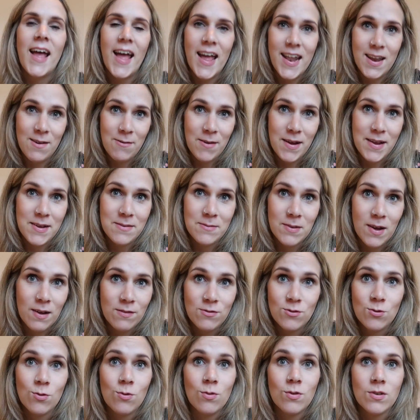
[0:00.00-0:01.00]
Anyway,
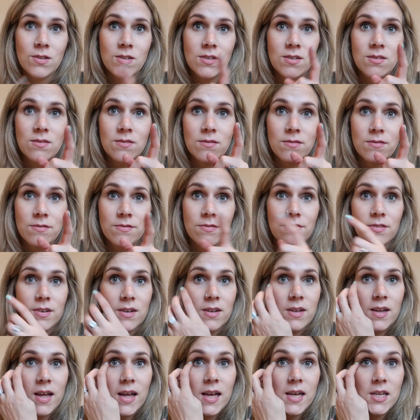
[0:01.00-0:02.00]
I've talked
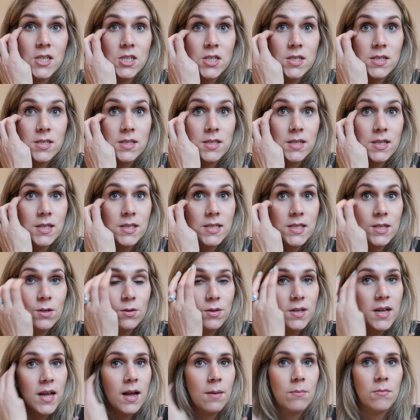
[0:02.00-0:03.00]
for ages, I can see
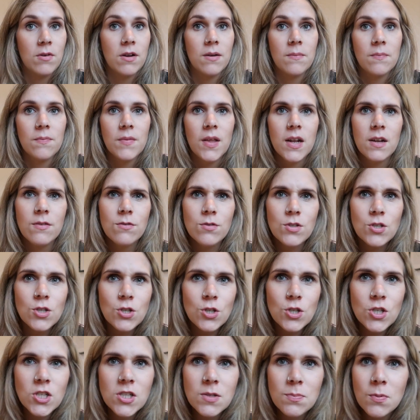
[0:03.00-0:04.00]
on the camera. And I've
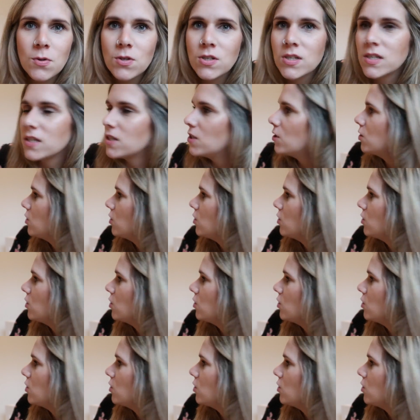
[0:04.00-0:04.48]
also just spotted